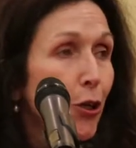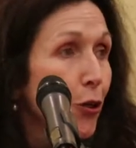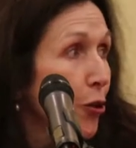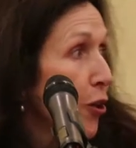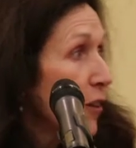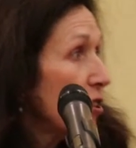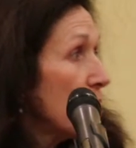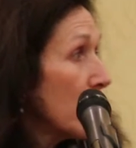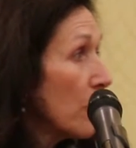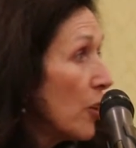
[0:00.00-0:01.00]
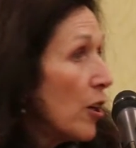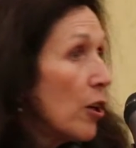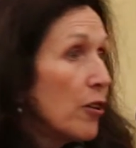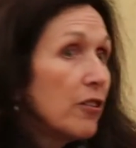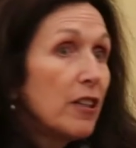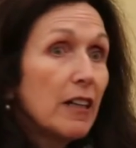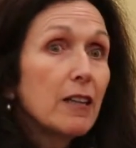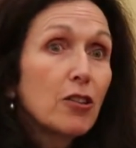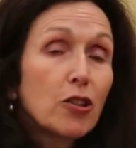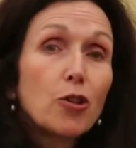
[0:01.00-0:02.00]
earlier this year, the
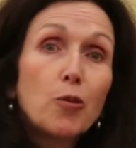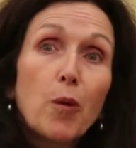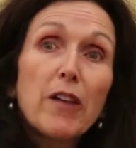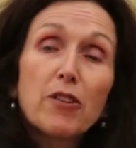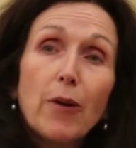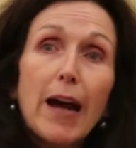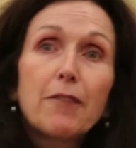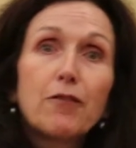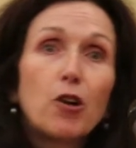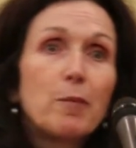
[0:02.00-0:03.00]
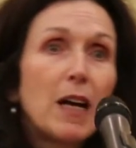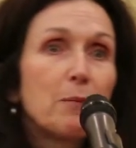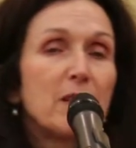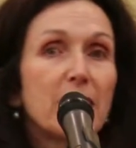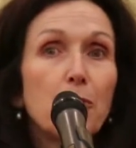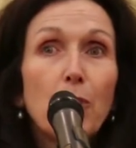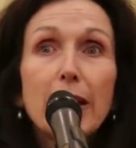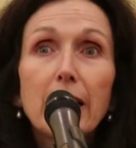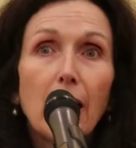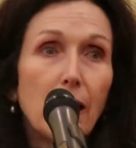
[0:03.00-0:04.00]
young girl who brought the rat phoned me up and said,
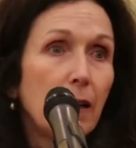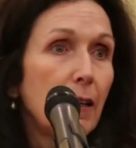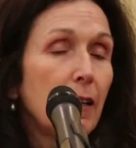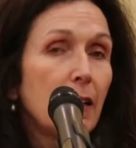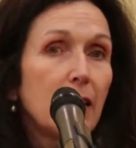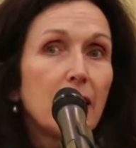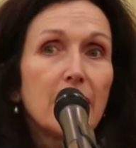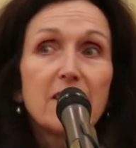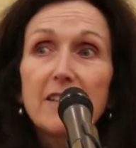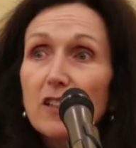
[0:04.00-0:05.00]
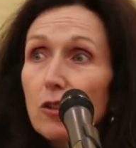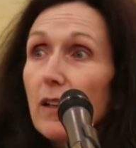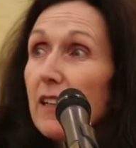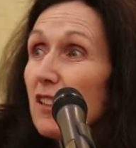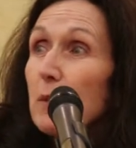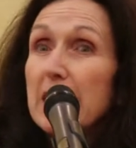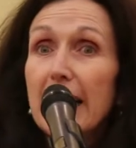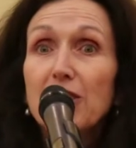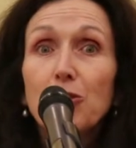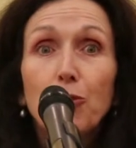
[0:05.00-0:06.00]
"Brenda, it's Sexual
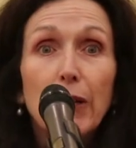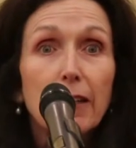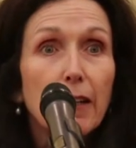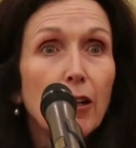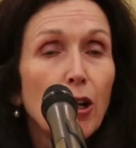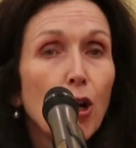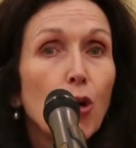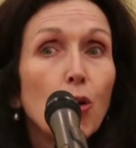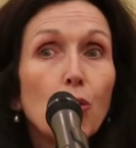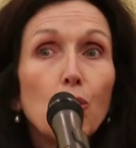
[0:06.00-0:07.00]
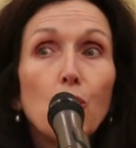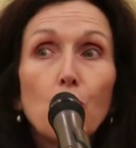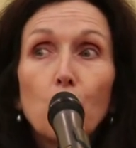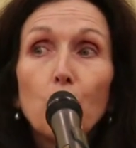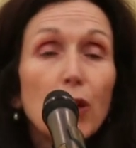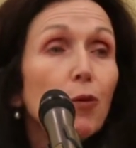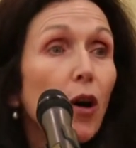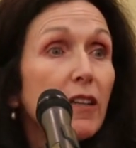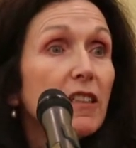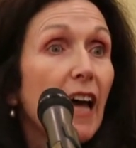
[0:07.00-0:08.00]
Exploitation Week. We
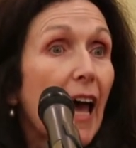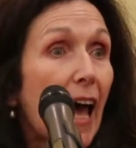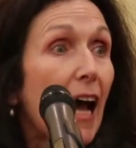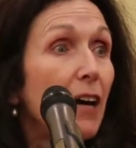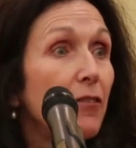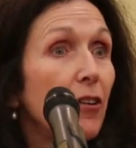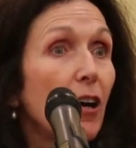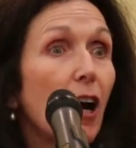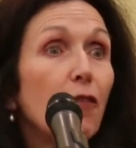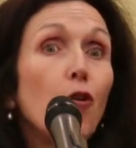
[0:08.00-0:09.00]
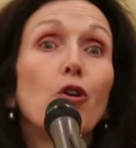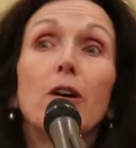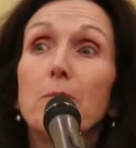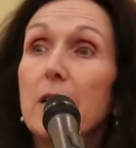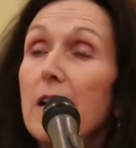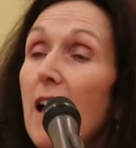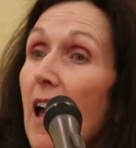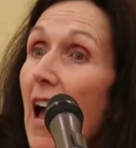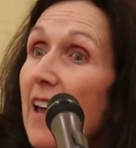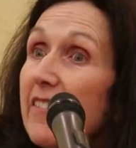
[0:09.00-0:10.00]
want to have a forum."
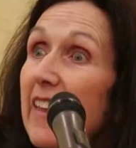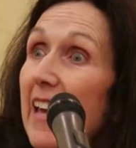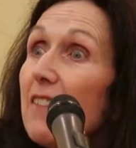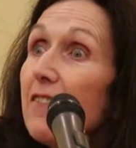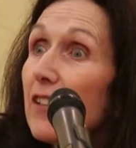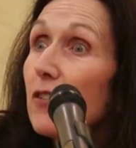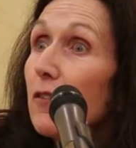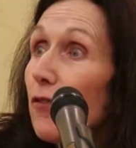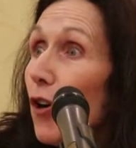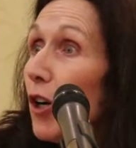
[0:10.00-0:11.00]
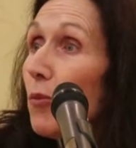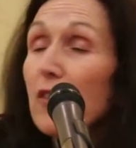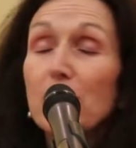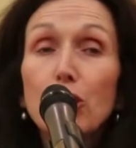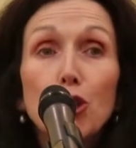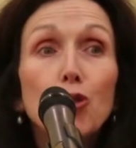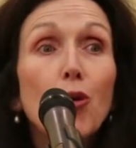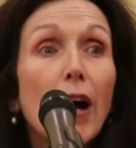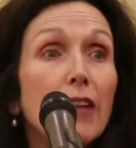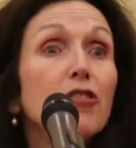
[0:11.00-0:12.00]
And they filled the forum with
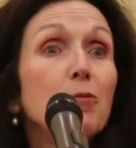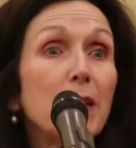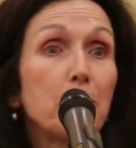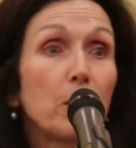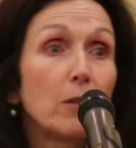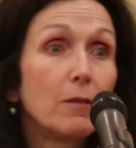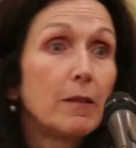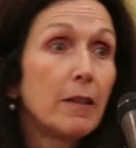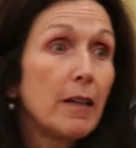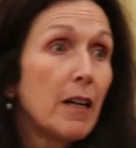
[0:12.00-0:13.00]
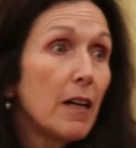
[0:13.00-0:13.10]
200 people.